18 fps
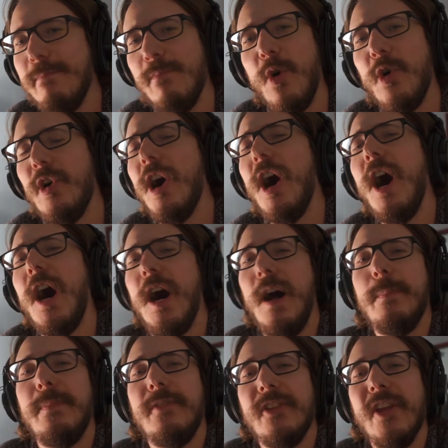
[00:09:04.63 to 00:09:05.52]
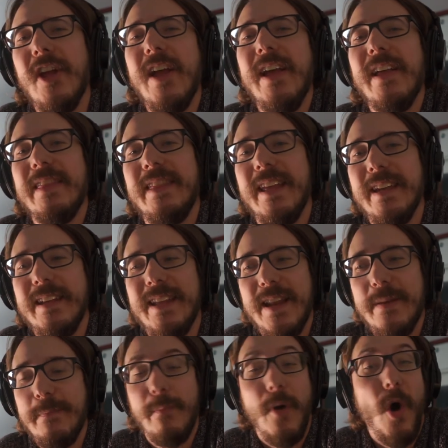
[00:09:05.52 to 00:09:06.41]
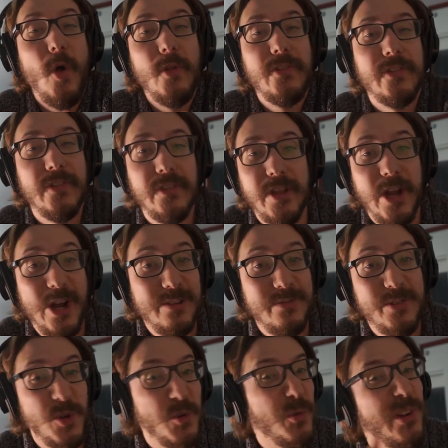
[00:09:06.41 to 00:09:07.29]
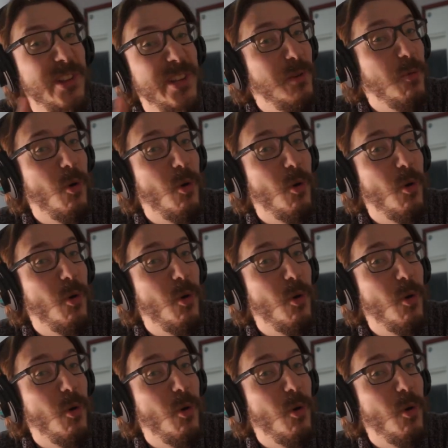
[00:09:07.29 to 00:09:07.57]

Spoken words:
add more hops than malts in there if you really